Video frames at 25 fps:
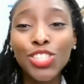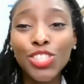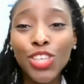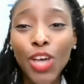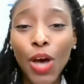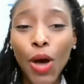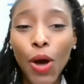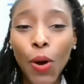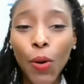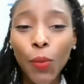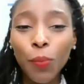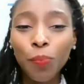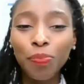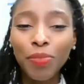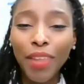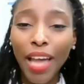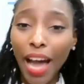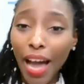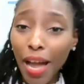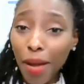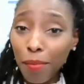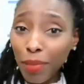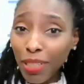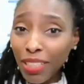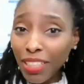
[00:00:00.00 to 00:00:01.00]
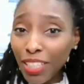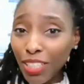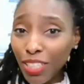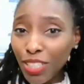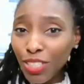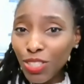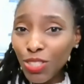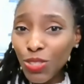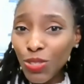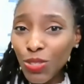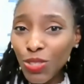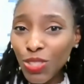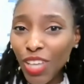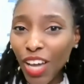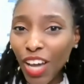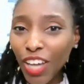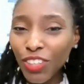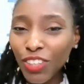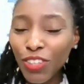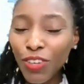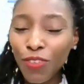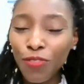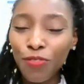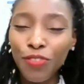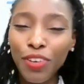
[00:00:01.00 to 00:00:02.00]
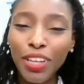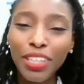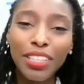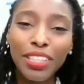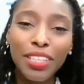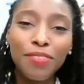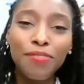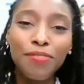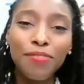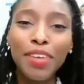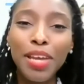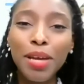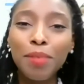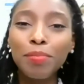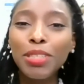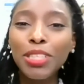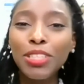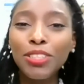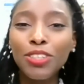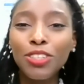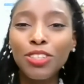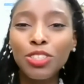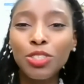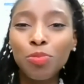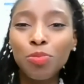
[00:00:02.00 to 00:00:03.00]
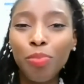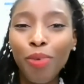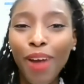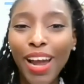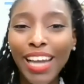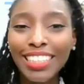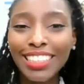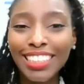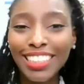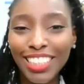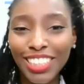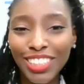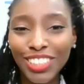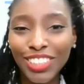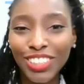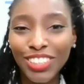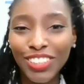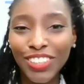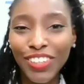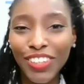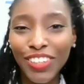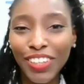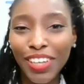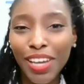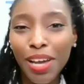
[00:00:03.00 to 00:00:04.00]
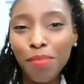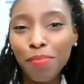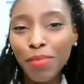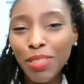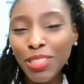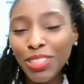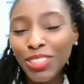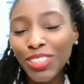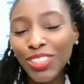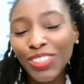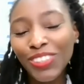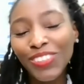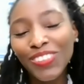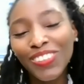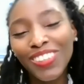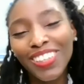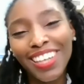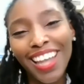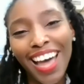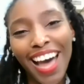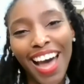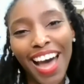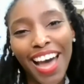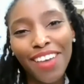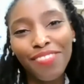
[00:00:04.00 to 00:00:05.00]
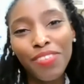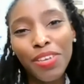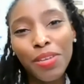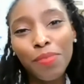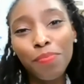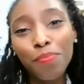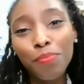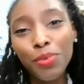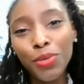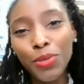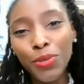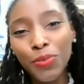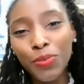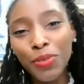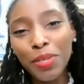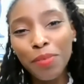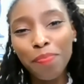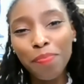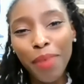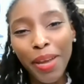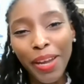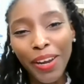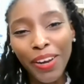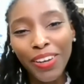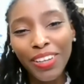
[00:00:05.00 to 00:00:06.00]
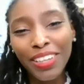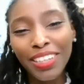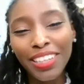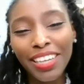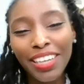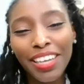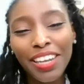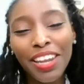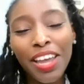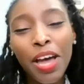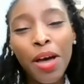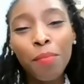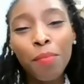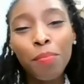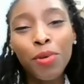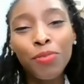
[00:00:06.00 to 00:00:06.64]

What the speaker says: So I'm Melinda Toussaint, your friendly family nurse practitioner, coming to you live in Bowie, Maryland.